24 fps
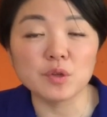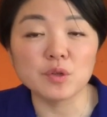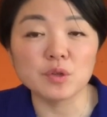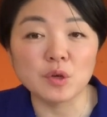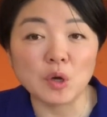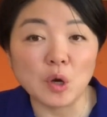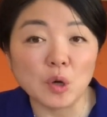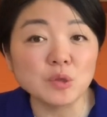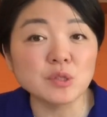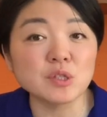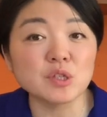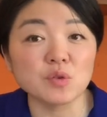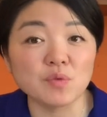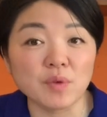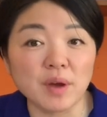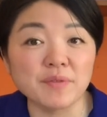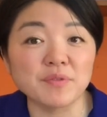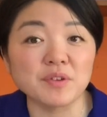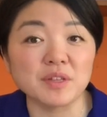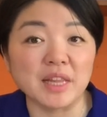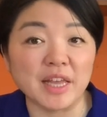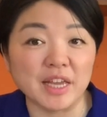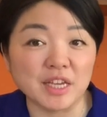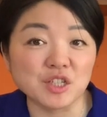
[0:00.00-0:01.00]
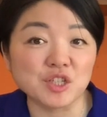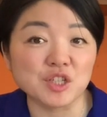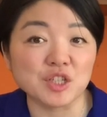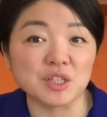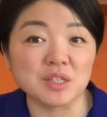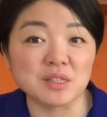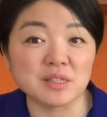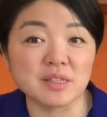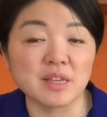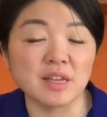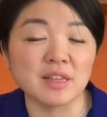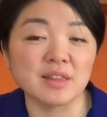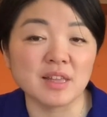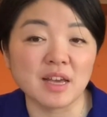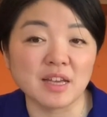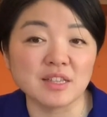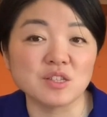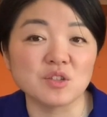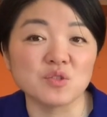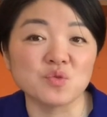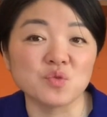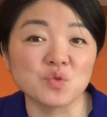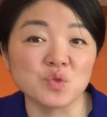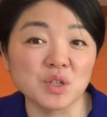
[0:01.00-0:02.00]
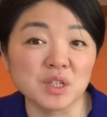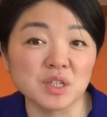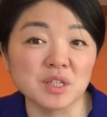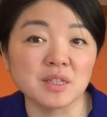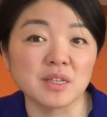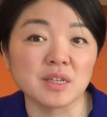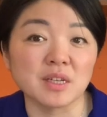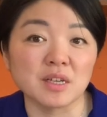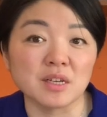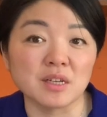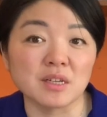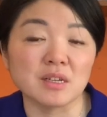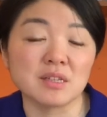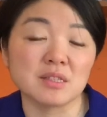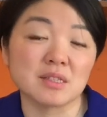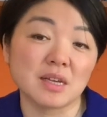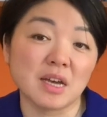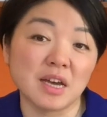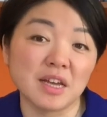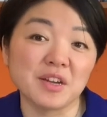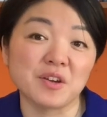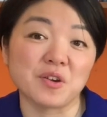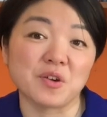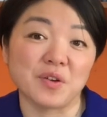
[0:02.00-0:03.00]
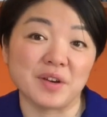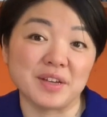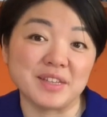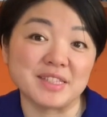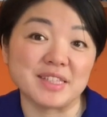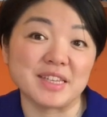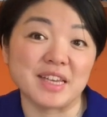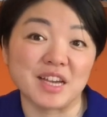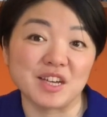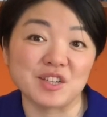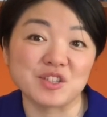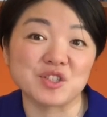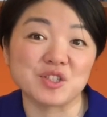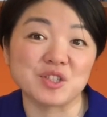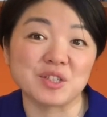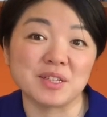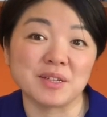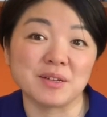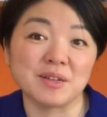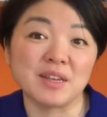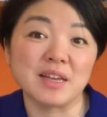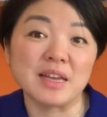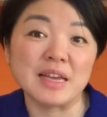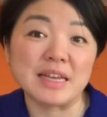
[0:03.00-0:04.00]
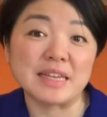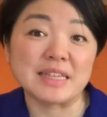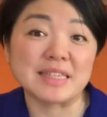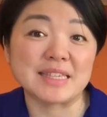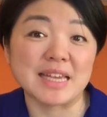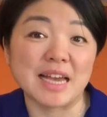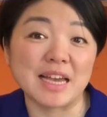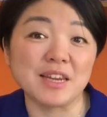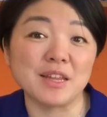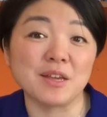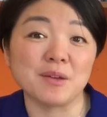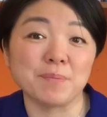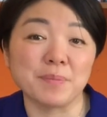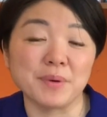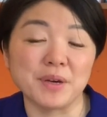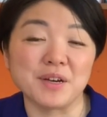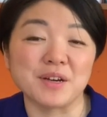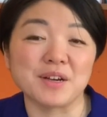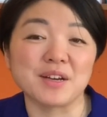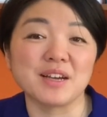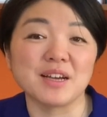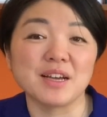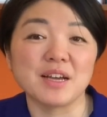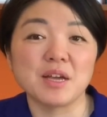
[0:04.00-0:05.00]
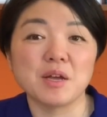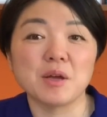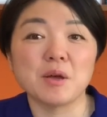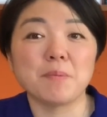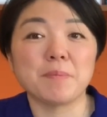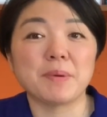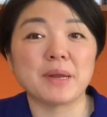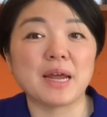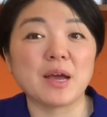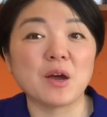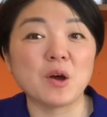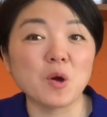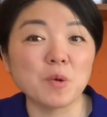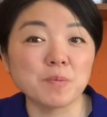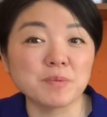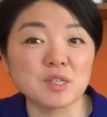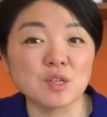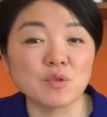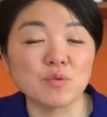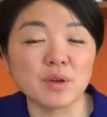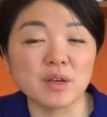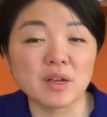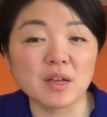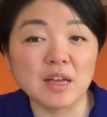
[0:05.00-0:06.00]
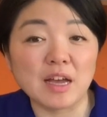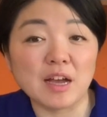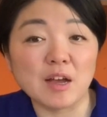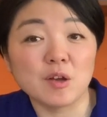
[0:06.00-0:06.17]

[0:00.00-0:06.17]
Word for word: go to Revelations, and that's a really good, it's kind of crazy actually, exciting book. But I hope to re-